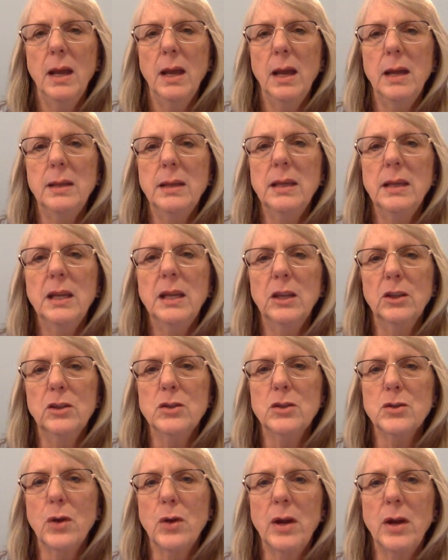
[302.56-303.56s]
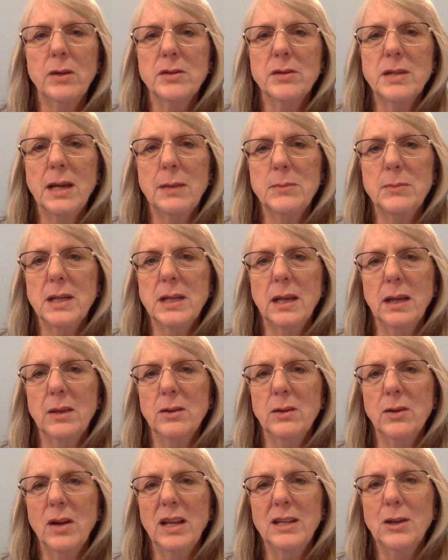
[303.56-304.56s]
I think you'll enjoy our time
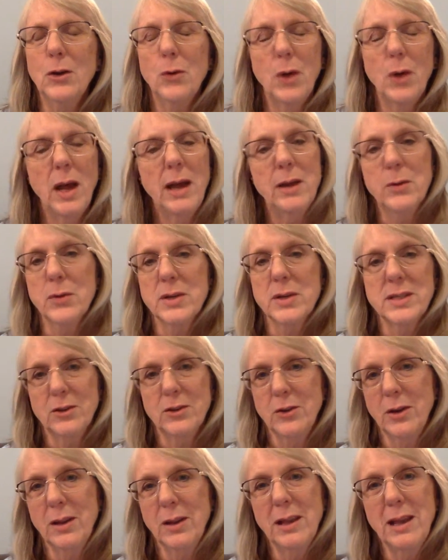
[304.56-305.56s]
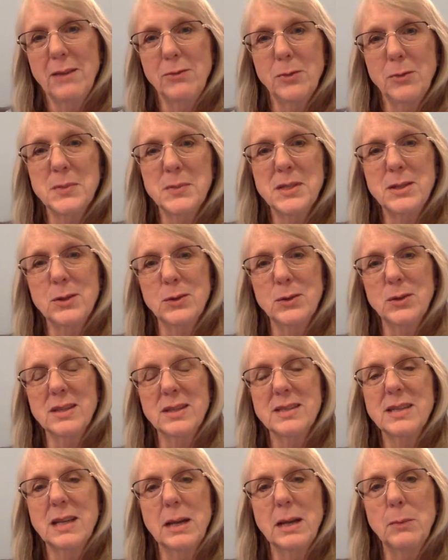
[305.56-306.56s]
together. I know I always learn a lot from
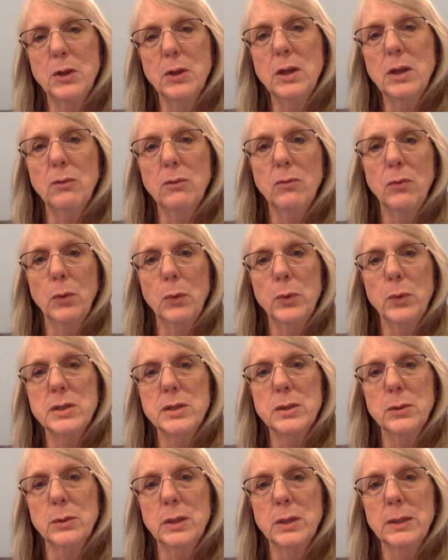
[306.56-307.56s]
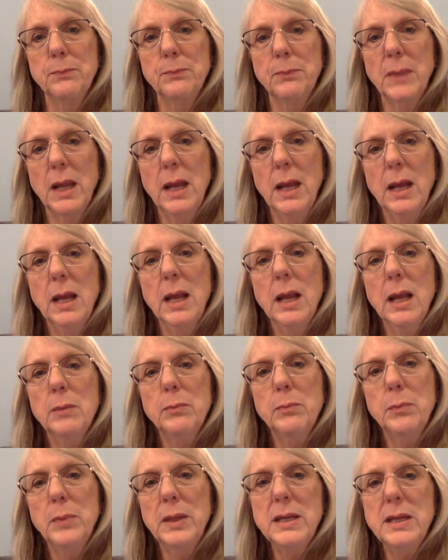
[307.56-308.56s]
students, and I'm looking forward to it.
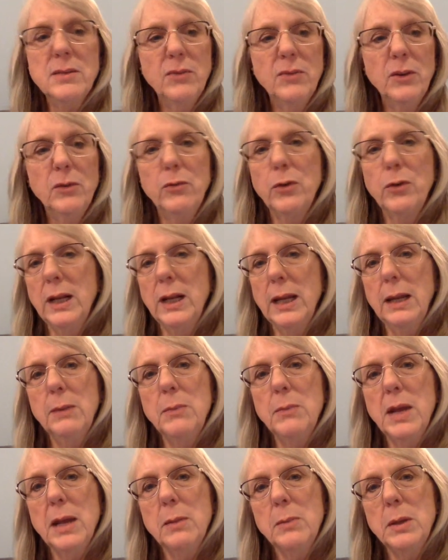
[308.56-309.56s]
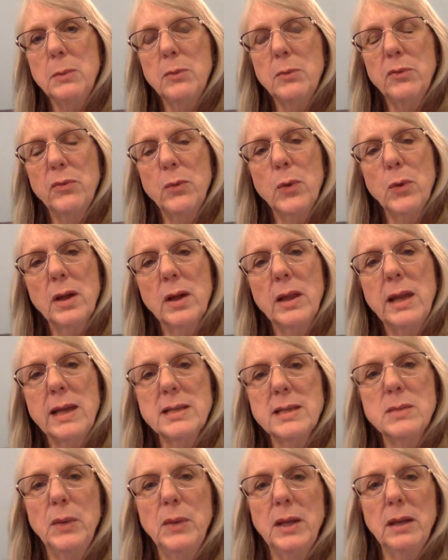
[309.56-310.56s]
Please feel free to email me before
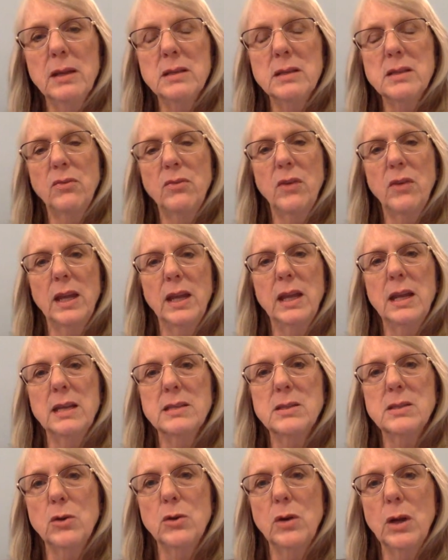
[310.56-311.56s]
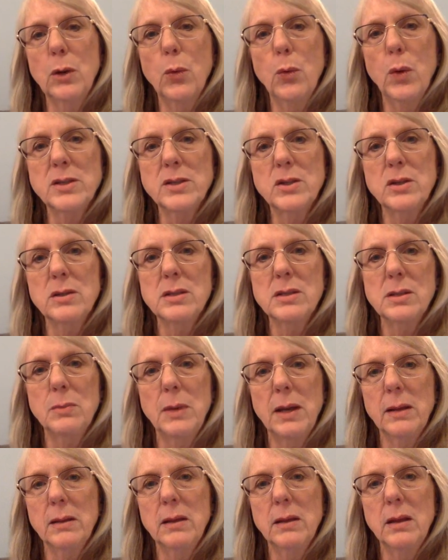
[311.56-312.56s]
class begins if I can answer any questions
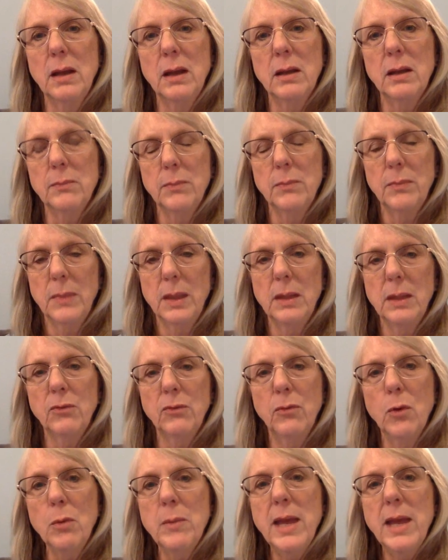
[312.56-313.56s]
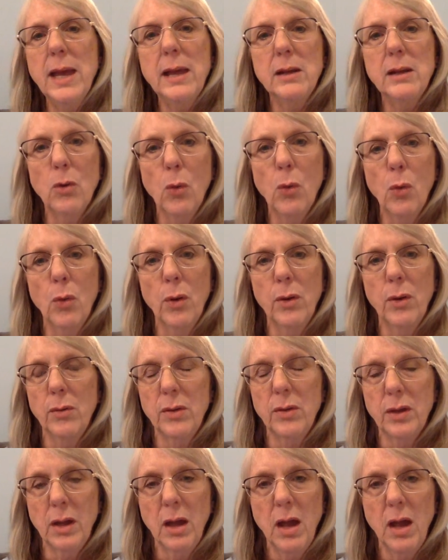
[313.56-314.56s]
about the format or
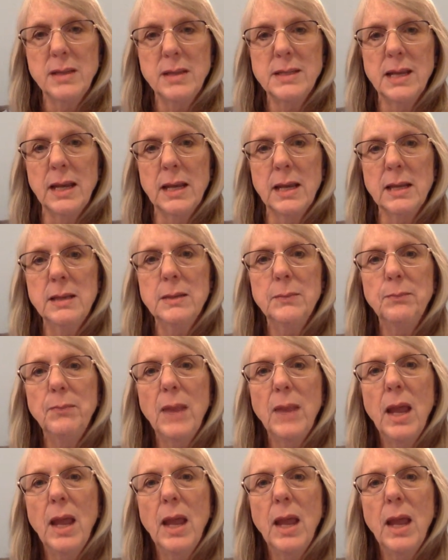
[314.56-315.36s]
the content.